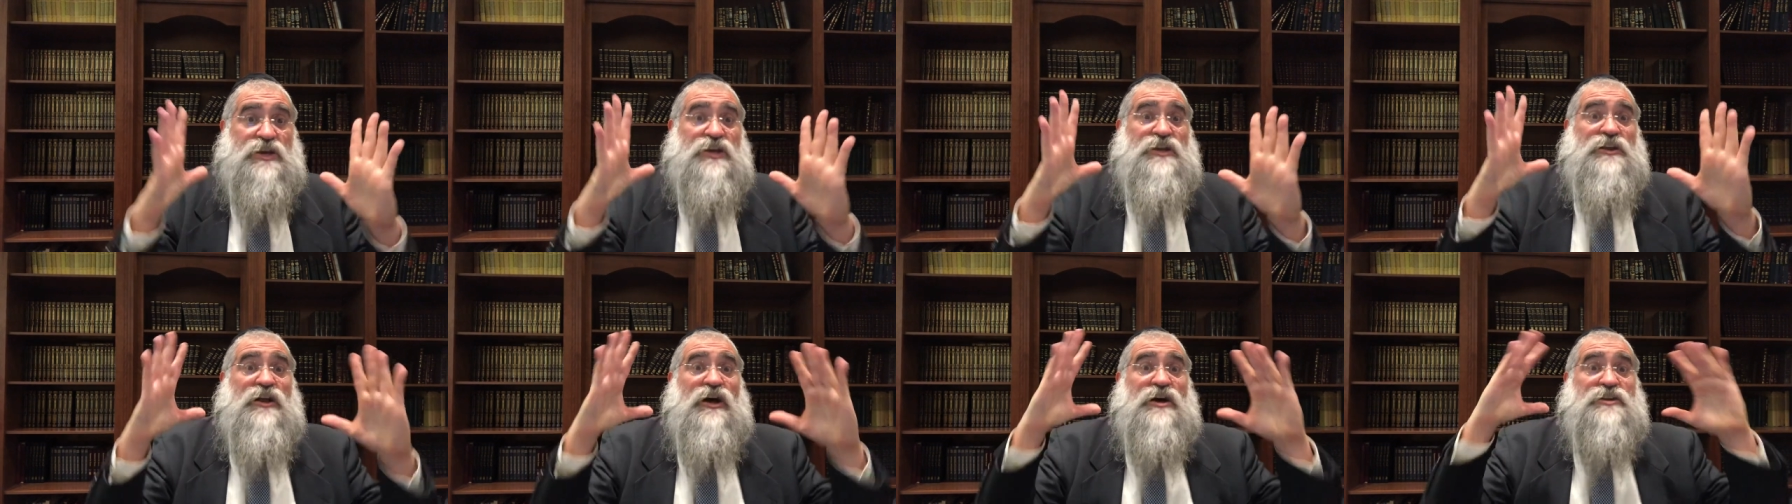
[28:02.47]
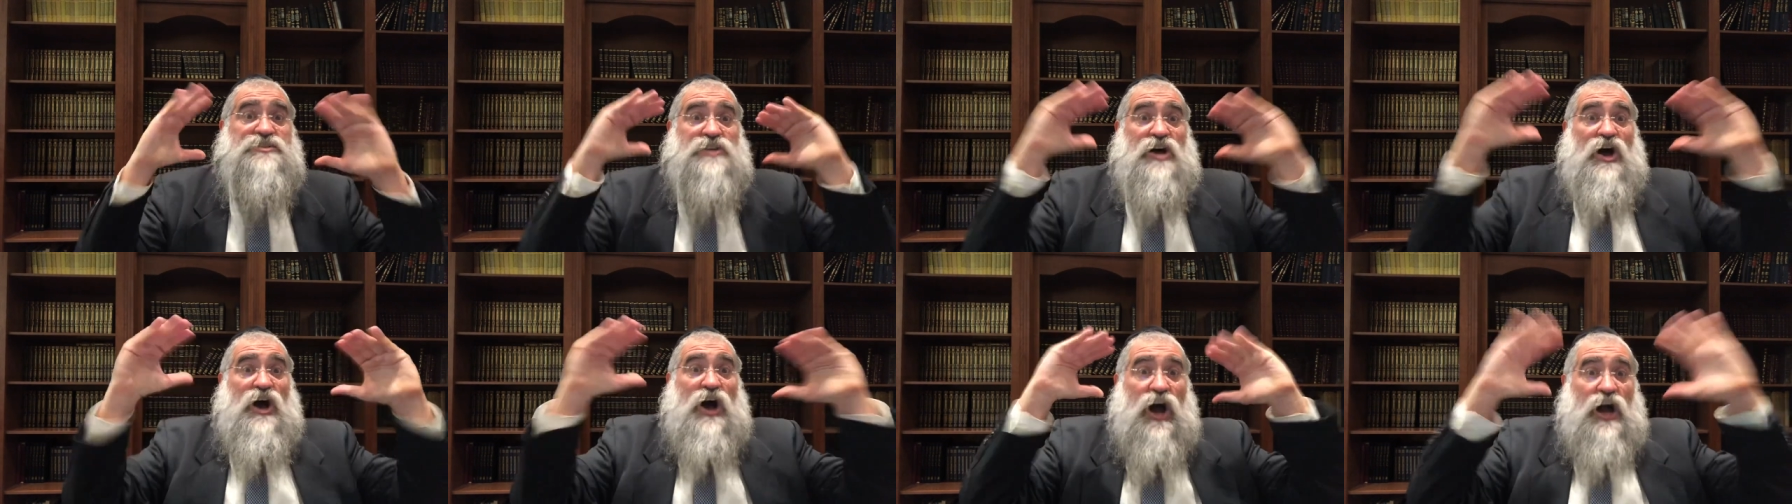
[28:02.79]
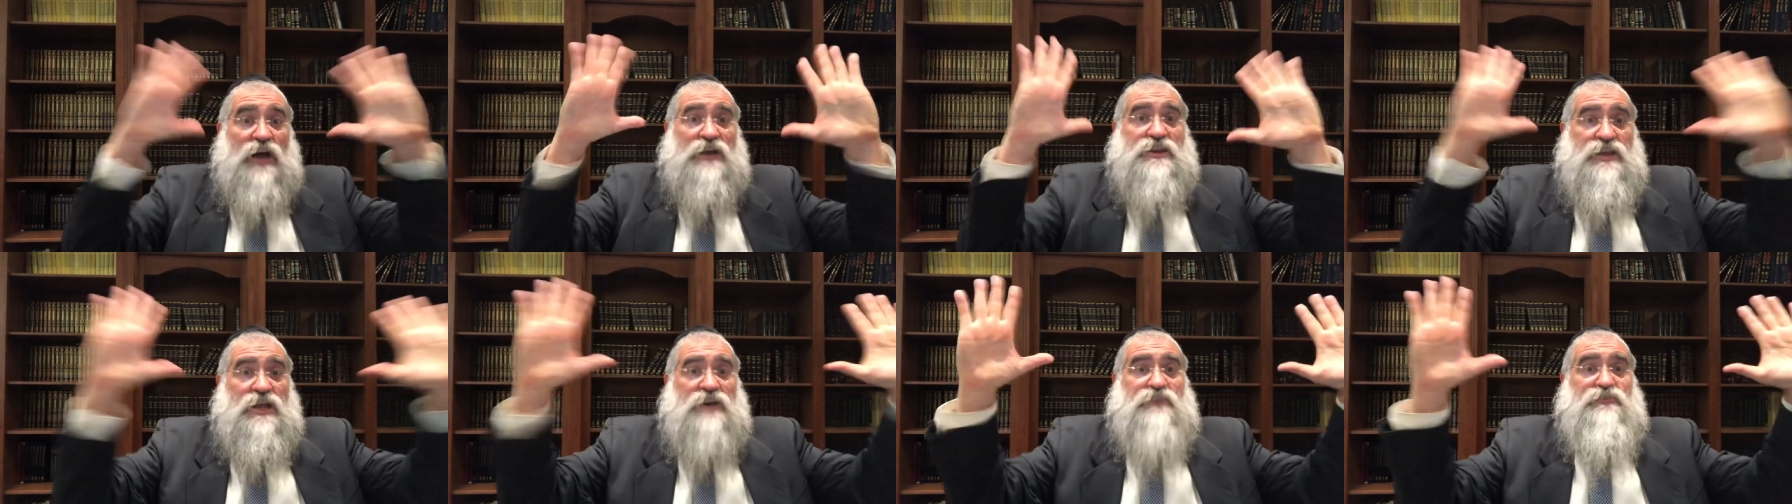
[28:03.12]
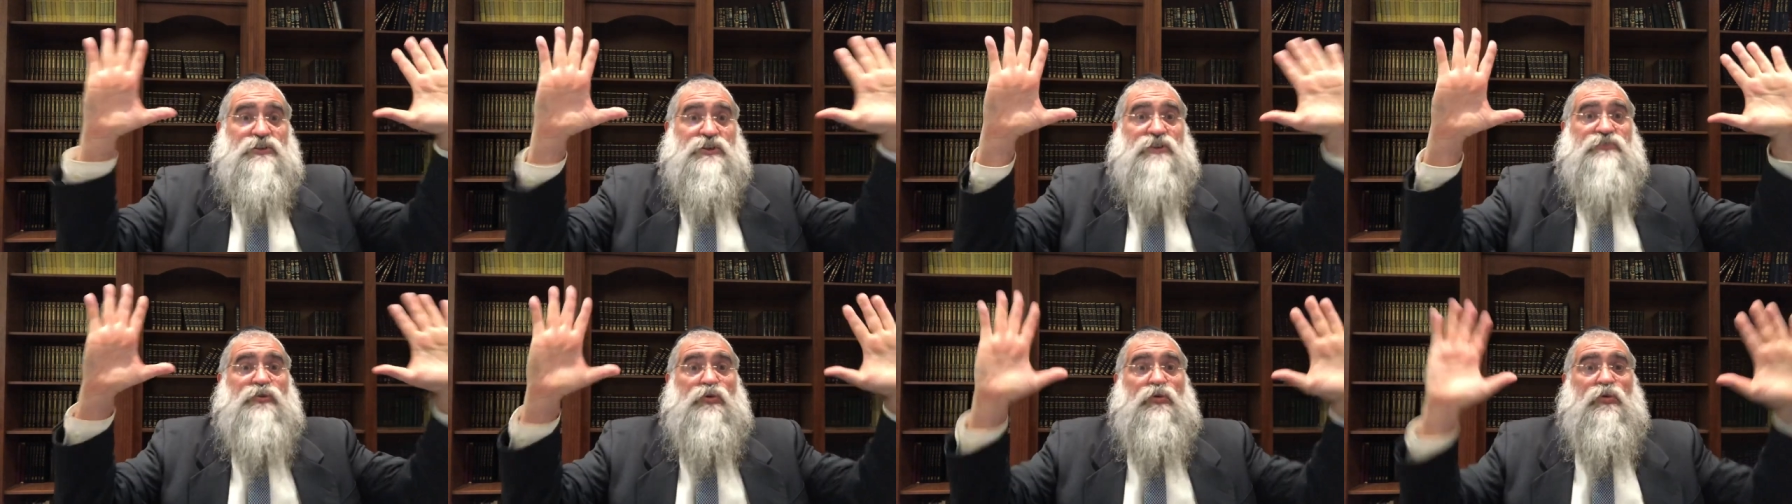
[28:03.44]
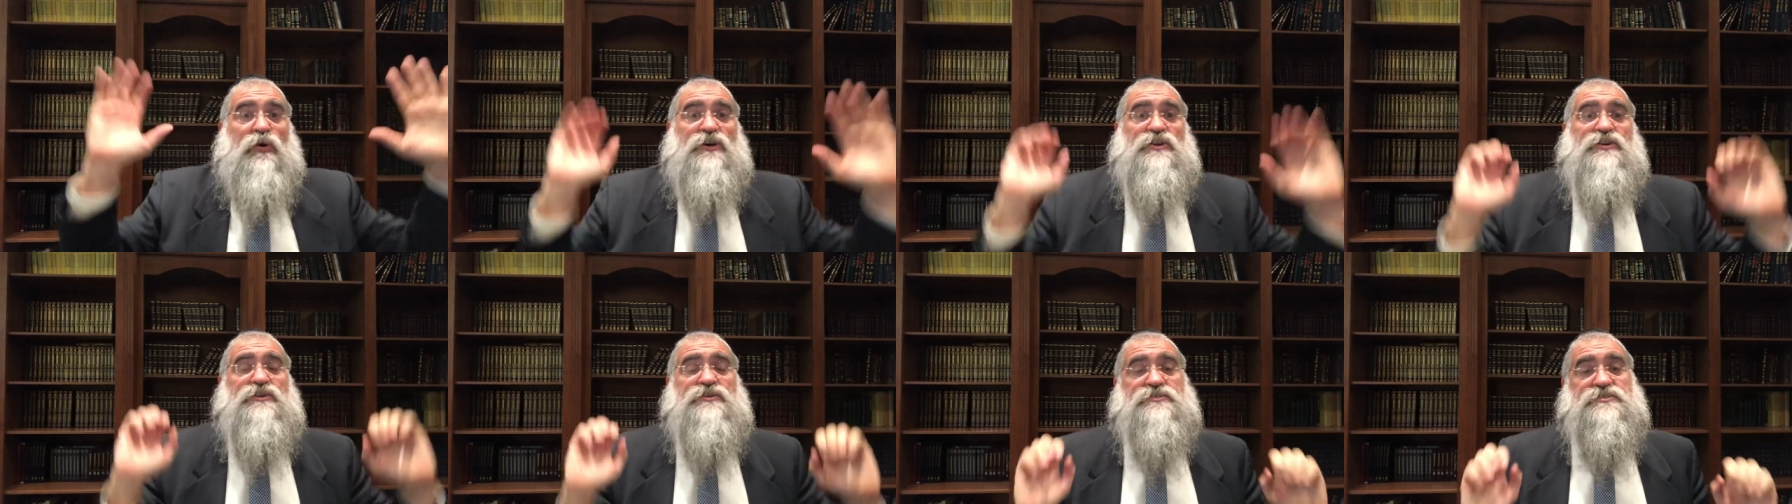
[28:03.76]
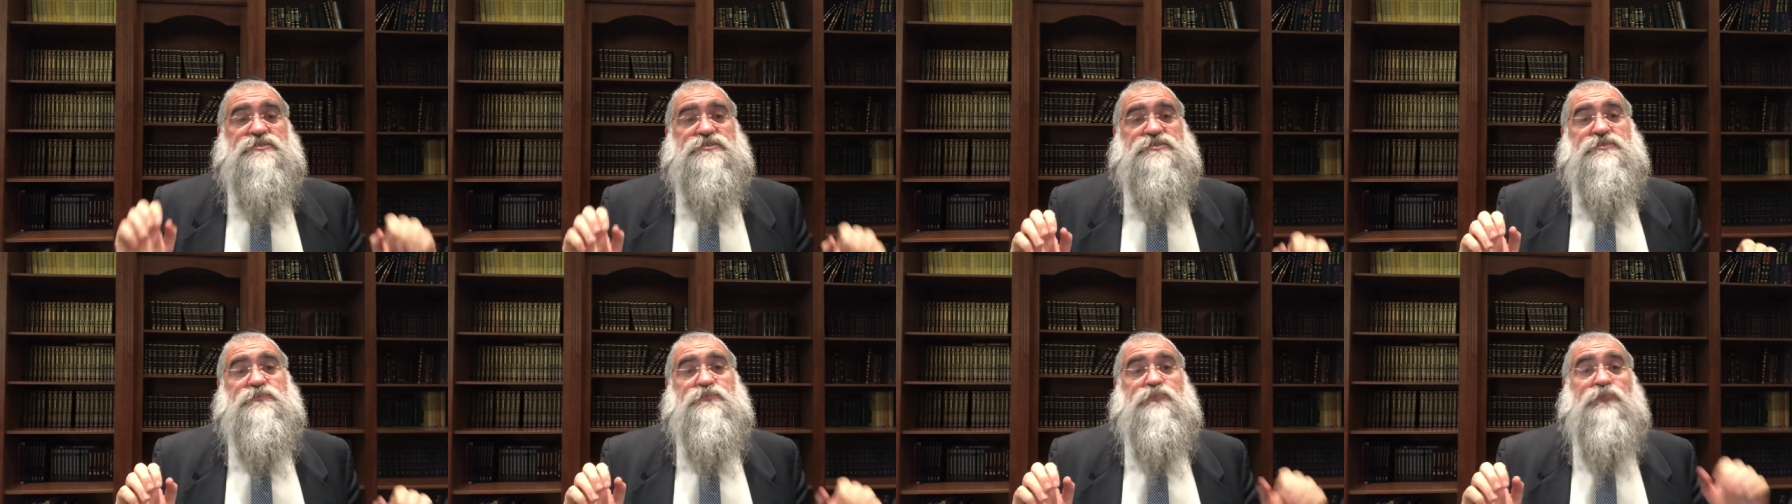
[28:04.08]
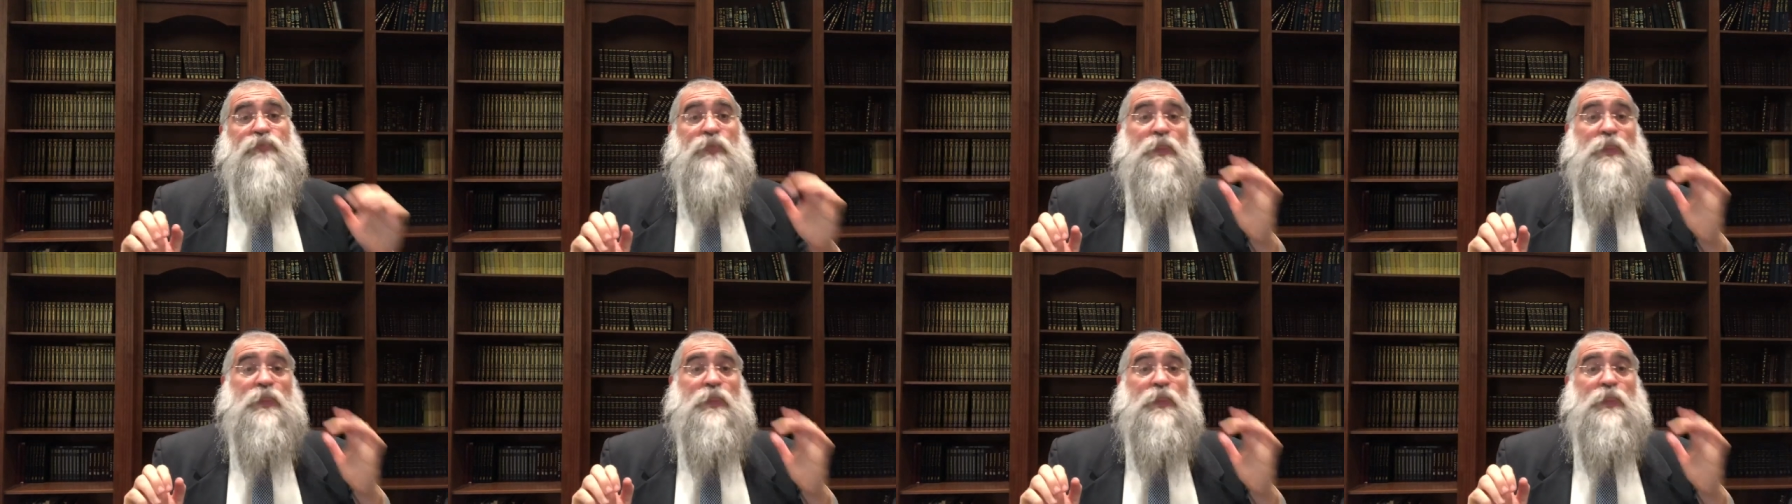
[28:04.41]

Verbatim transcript: Ilah, it's a high level of a oneness.